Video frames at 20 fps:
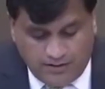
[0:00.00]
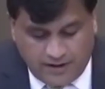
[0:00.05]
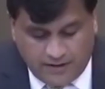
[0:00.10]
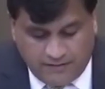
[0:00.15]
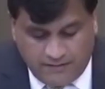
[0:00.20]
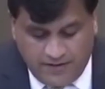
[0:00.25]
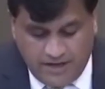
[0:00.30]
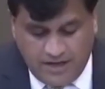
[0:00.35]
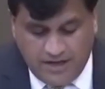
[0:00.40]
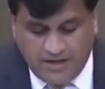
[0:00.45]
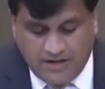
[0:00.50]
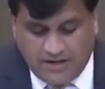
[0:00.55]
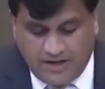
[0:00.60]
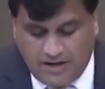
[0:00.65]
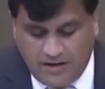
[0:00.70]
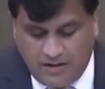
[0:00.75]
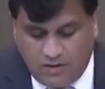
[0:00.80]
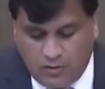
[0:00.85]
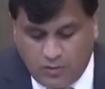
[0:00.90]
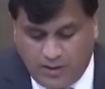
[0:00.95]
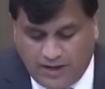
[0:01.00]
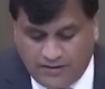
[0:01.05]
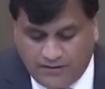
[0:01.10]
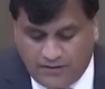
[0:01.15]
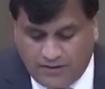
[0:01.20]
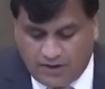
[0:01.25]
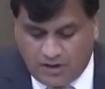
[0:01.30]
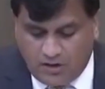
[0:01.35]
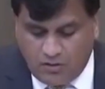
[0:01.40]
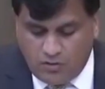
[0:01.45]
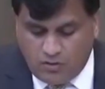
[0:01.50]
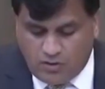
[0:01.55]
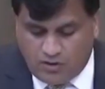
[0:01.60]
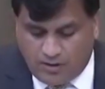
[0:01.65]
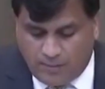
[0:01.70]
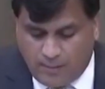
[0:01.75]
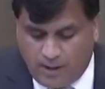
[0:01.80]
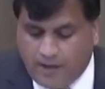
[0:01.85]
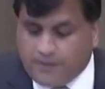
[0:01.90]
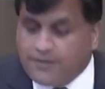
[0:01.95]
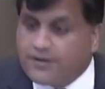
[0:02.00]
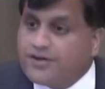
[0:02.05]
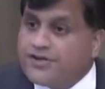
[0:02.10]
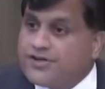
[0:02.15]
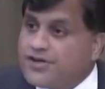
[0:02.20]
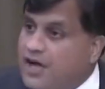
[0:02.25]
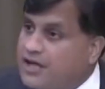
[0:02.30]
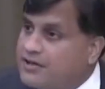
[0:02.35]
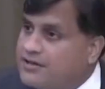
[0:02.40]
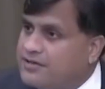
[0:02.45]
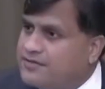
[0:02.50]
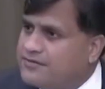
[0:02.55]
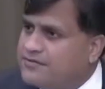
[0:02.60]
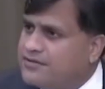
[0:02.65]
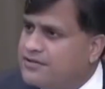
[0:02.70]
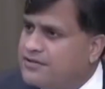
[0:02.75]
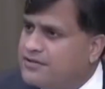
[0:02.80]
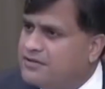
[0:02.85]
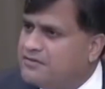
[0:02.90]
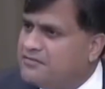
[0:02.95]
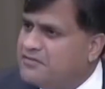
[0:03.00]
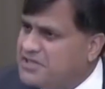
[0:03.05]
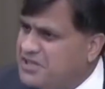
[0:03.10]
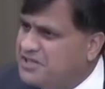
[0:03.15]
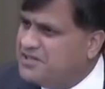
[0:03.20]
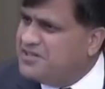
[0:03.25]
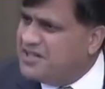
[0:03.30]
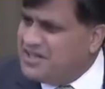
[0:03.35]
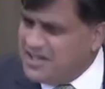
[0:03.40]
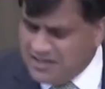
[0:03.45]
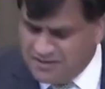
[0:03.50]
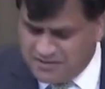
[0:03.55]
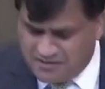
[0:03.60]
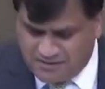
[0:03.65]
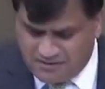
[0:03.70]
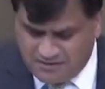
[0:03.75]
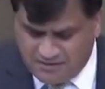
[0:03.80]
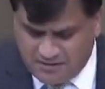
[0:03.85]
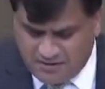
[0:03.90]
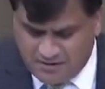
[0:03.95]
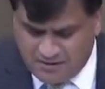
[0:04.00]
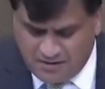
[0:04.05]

that we intend to execute Commander Jadhav within days.